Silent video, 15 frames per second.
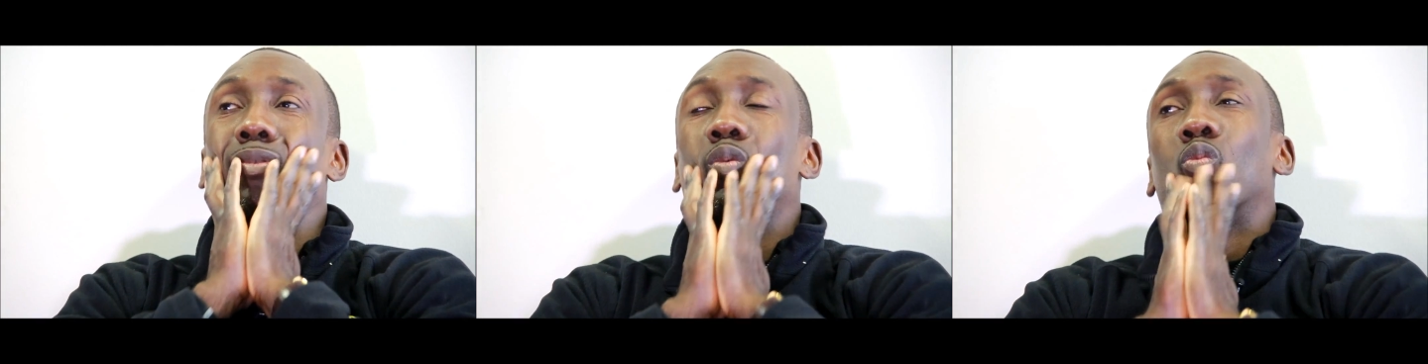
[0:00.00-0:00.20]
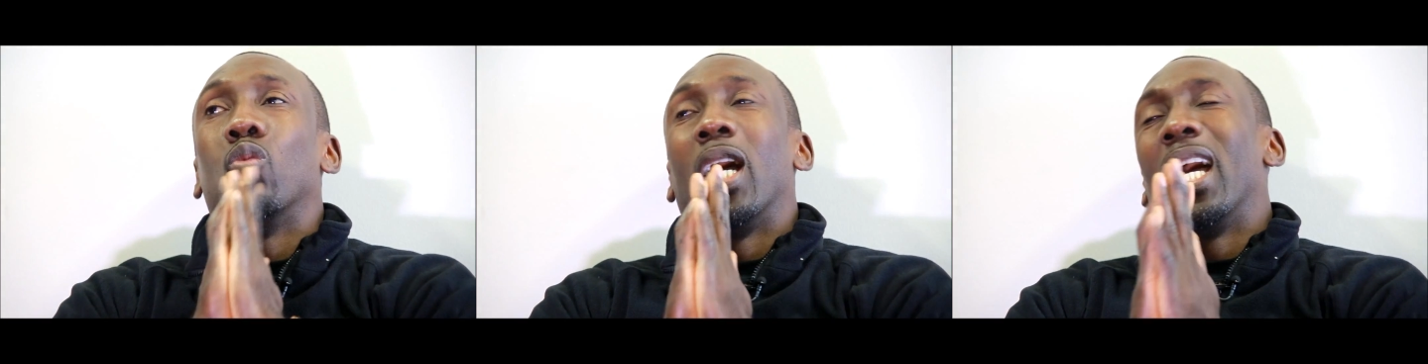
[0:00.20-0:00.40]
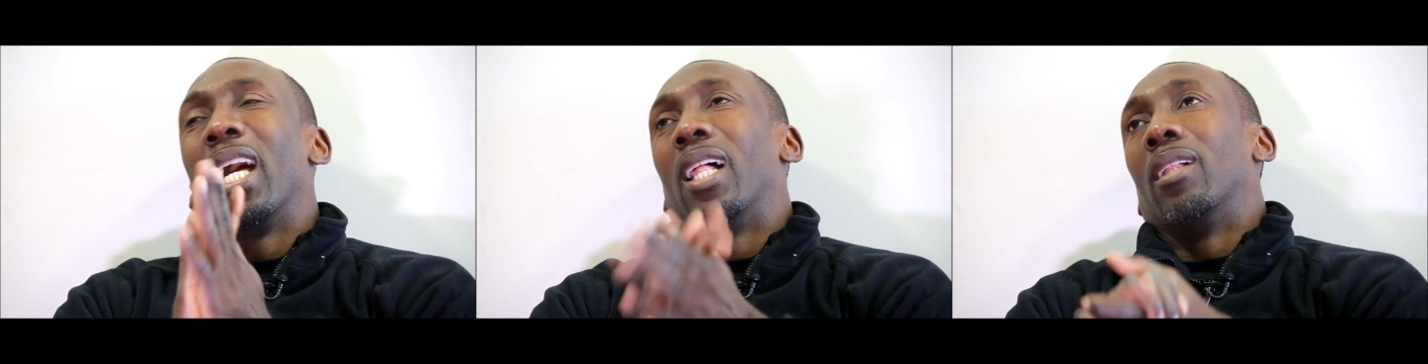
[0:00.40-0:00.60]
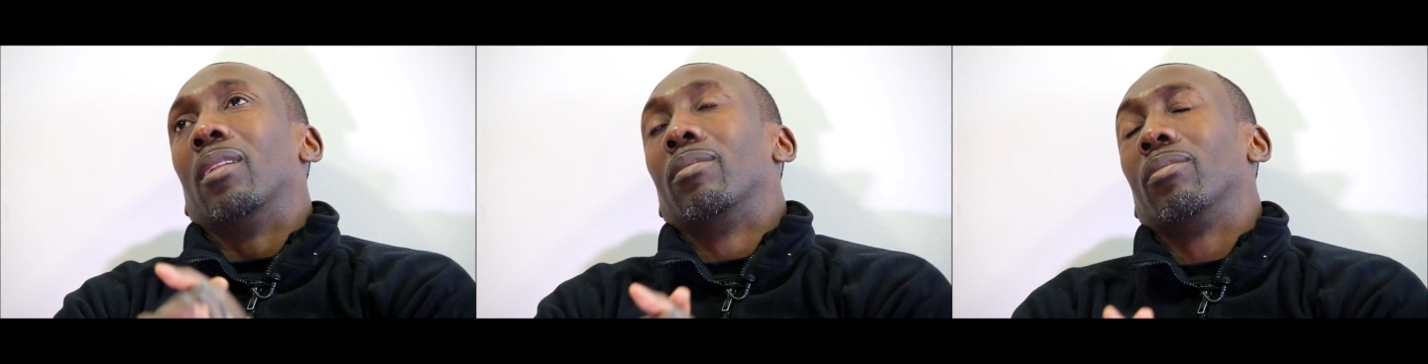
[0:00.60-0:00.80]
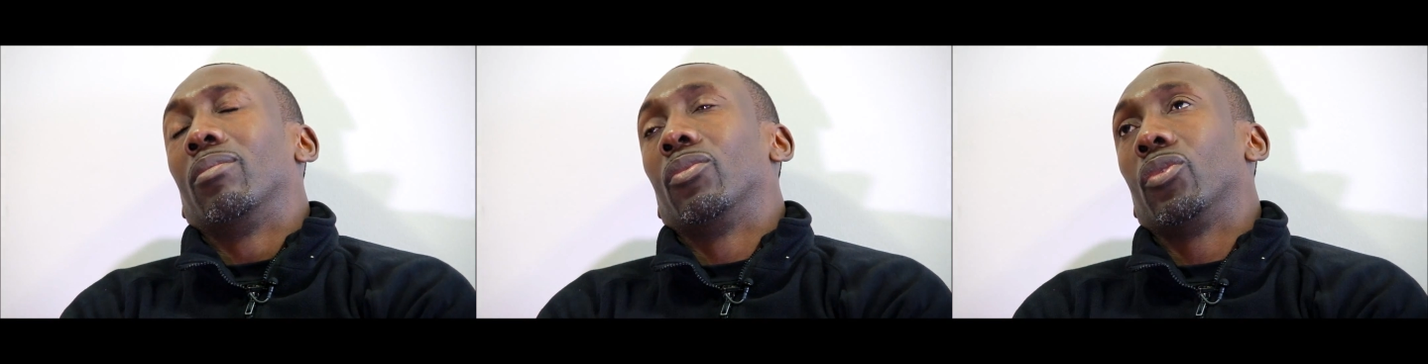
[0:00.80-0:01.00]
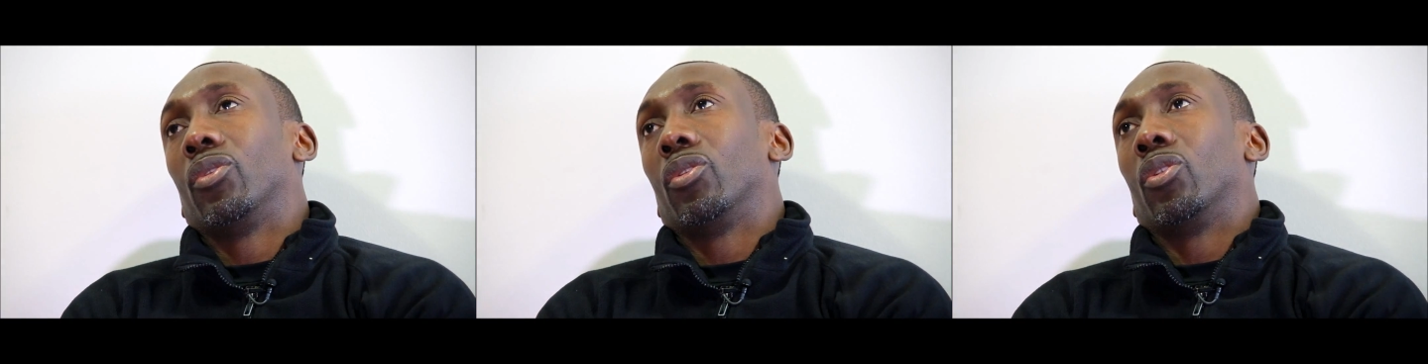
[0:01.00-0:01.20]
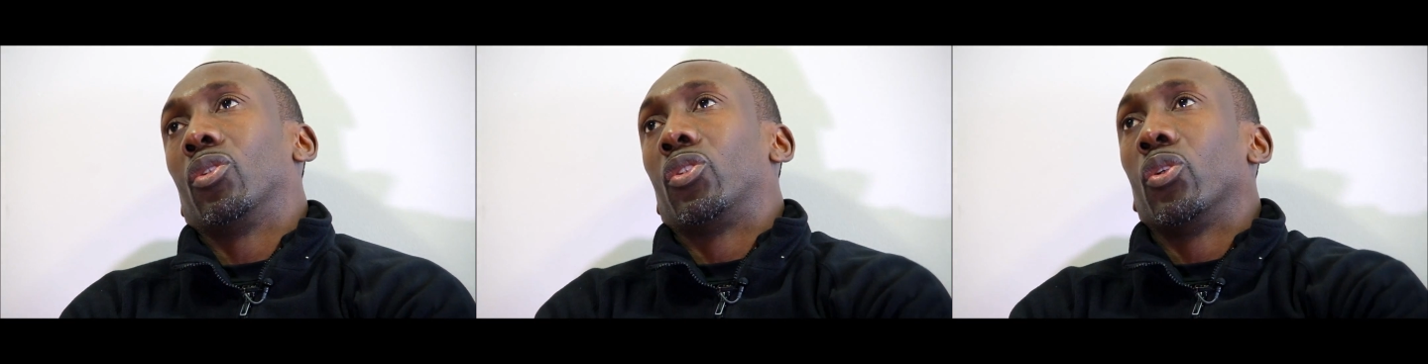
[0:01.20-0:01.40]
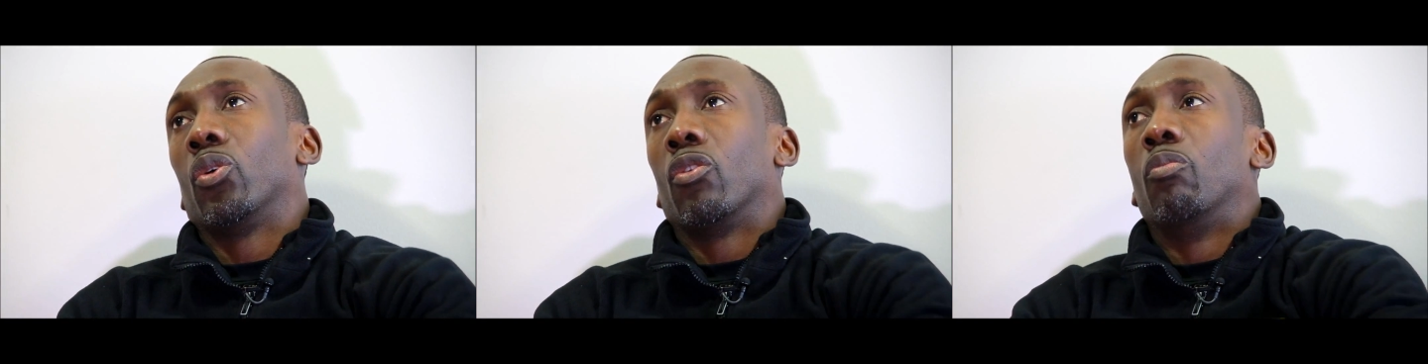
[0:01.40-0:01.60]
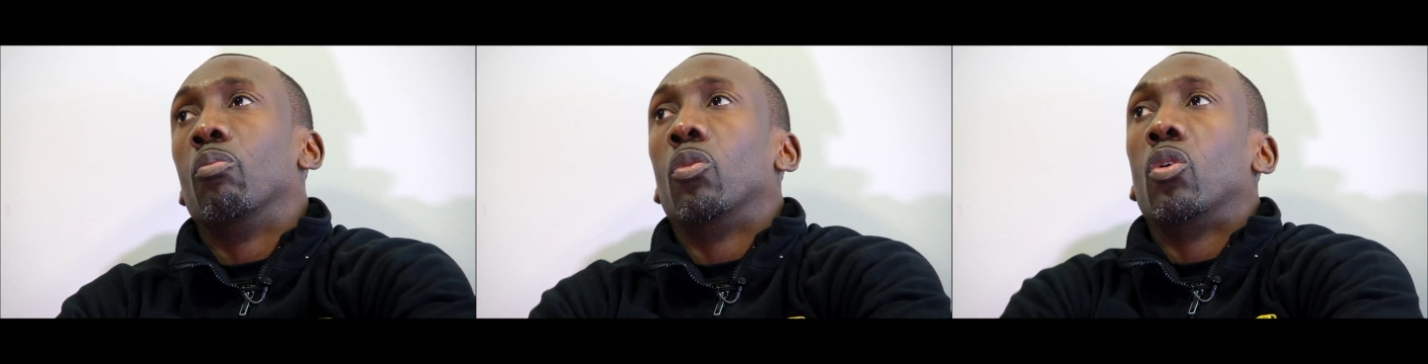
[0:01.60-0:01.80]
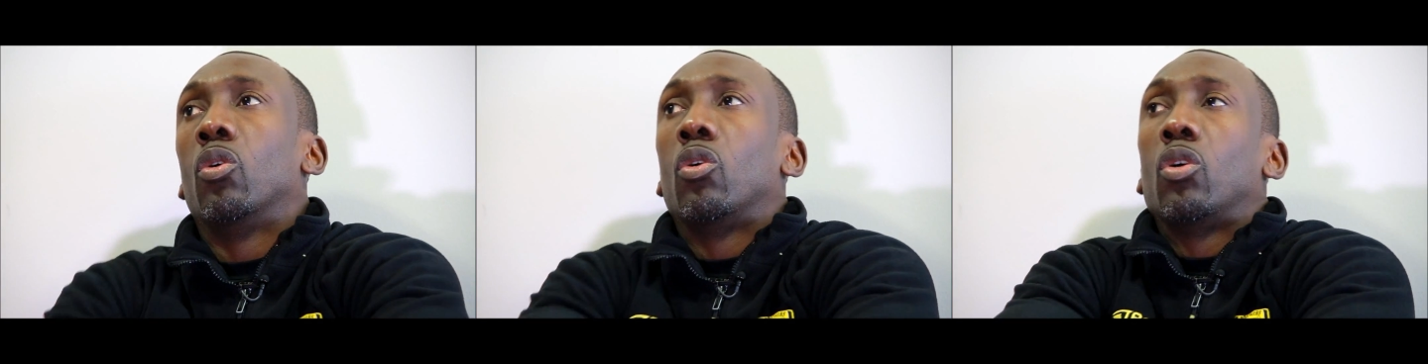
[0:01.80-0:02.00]
well, deserve
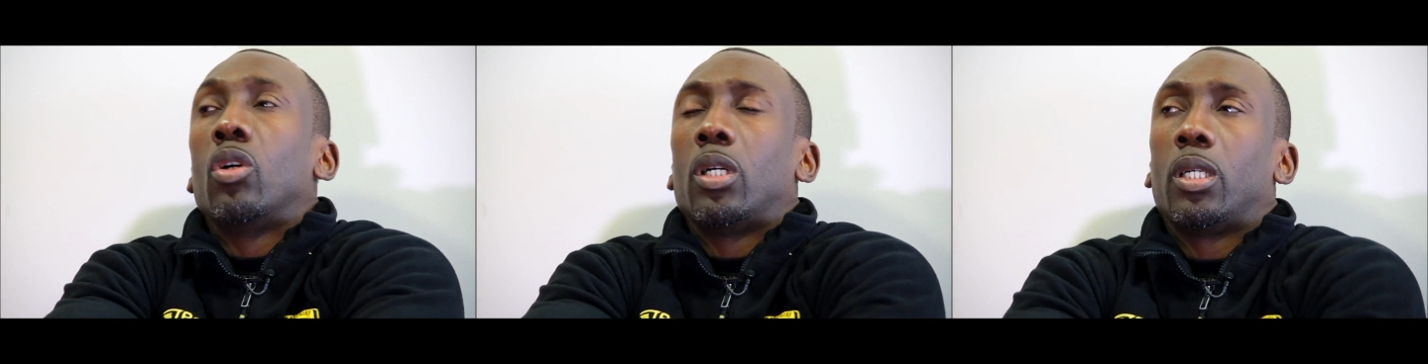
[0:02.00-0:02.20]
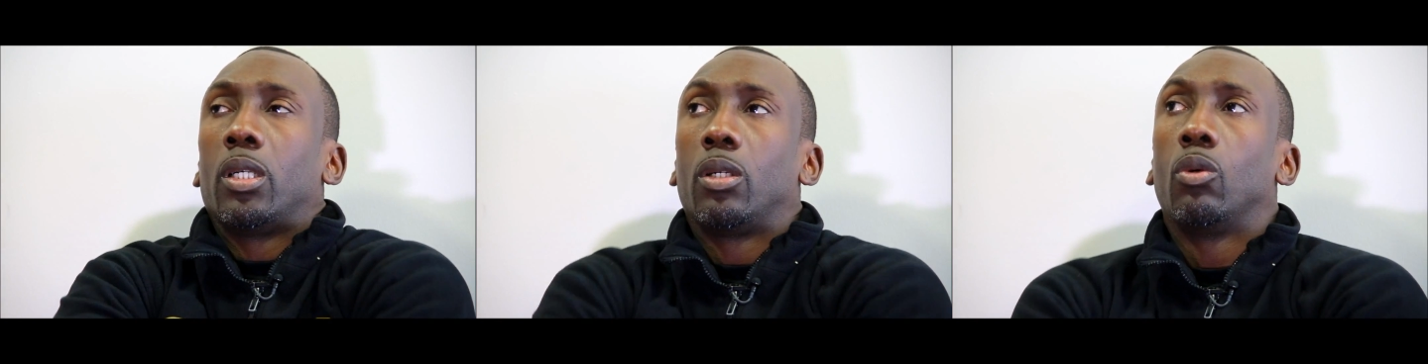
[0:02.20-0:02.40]
more.